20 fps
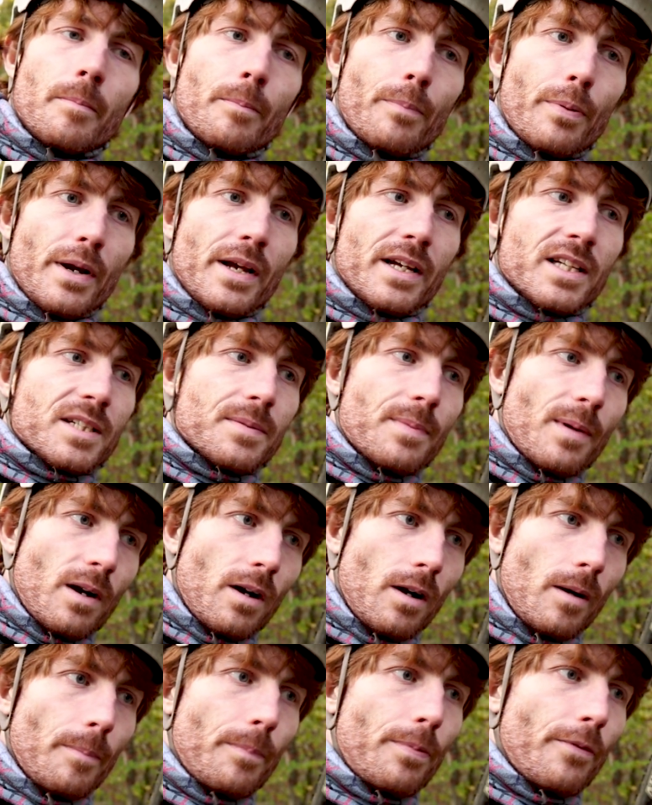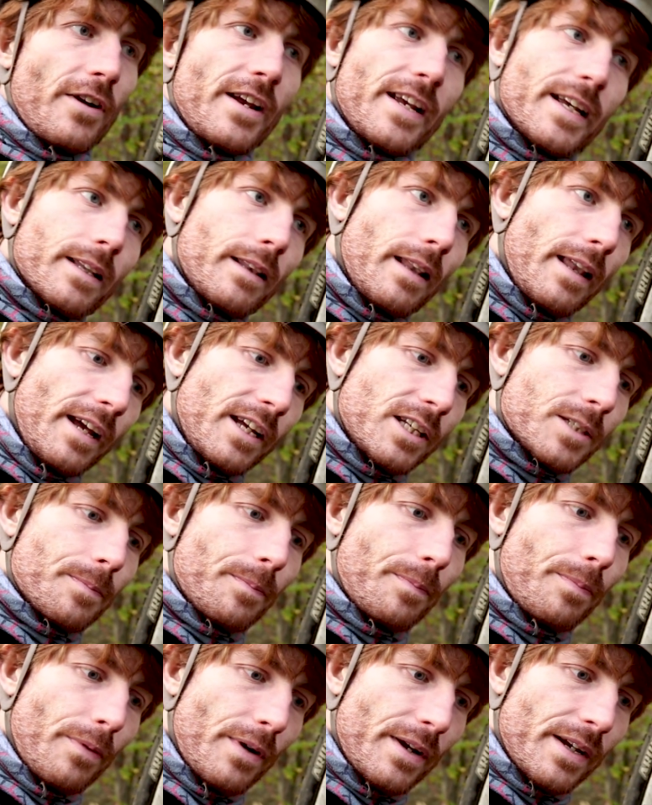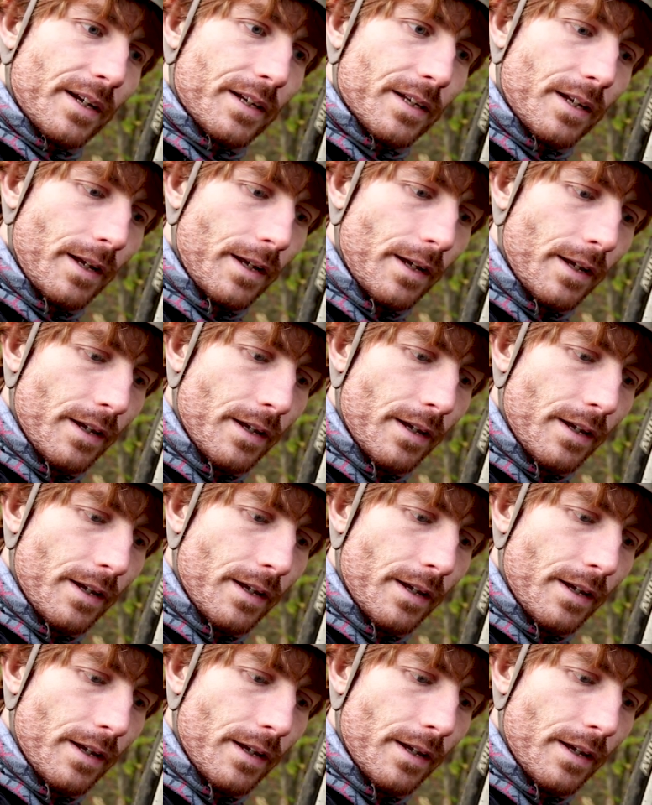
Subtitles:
brake smarter, brake less, brake